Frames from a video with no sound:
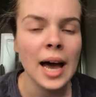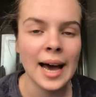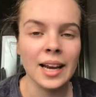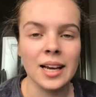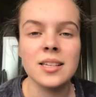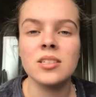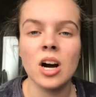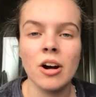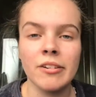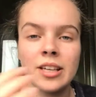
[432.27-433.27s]
And like
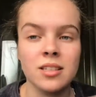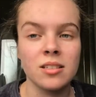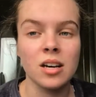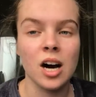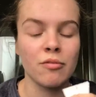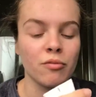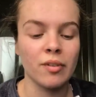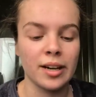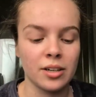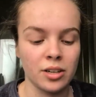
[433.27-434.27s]
scarring and stuff and
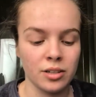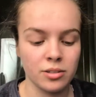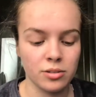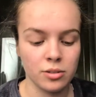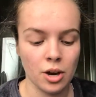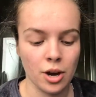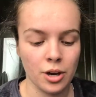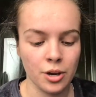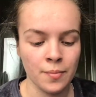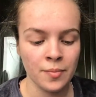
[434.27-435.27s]
redness. So
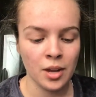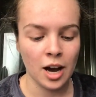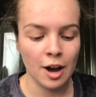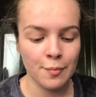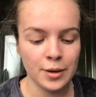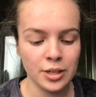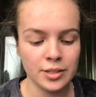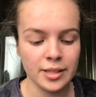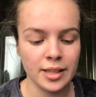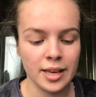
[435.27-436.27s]
I've been
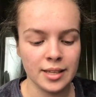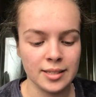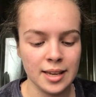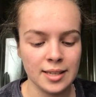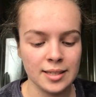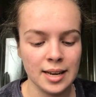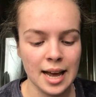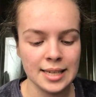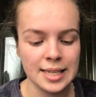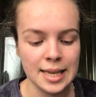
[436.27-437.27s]
using this. It's an
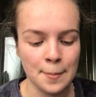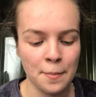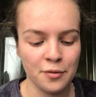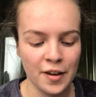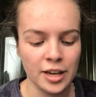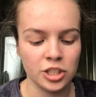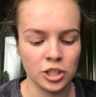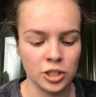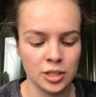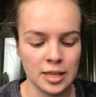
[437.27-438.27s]

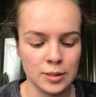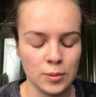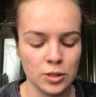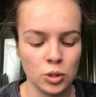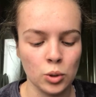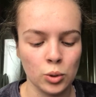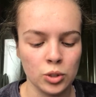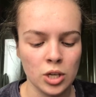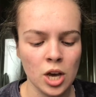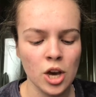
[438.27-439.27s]
anti-imperfections, that's what it's
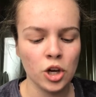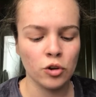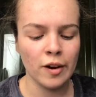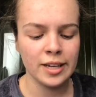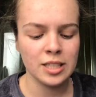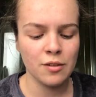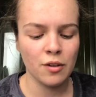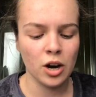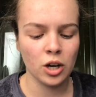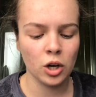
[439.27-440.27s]
called. Corrective
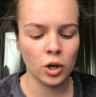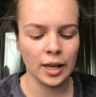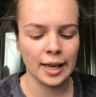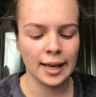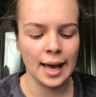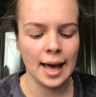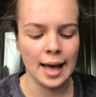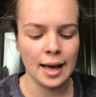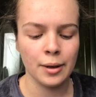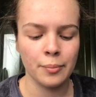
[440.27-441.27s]
unclogging
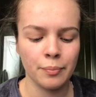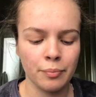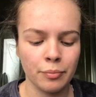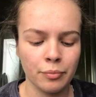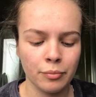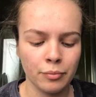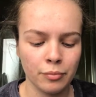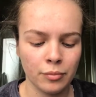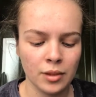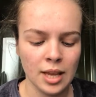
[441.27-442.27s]
care,
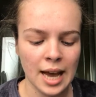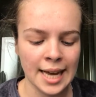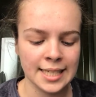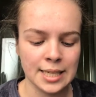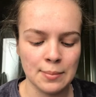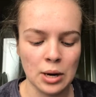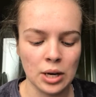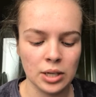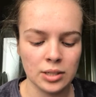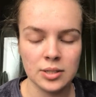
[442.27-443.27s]

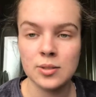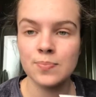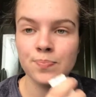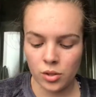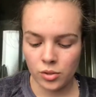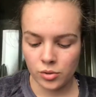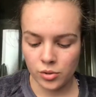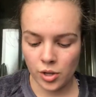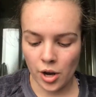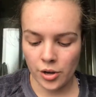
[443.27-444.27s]
anti-marks.
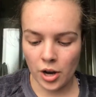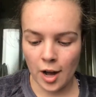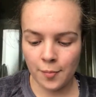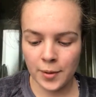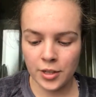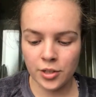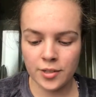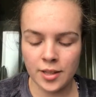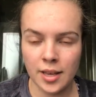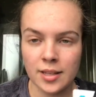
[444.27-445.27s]
So I've been
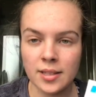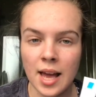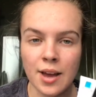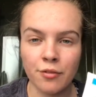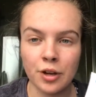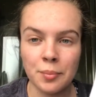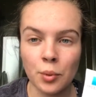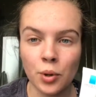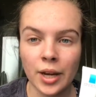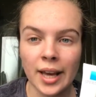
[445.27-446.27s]
using this every
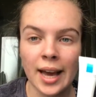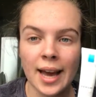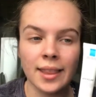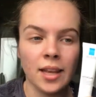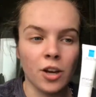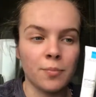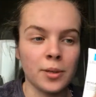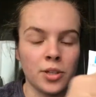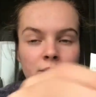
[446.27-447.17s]
morning and then I've been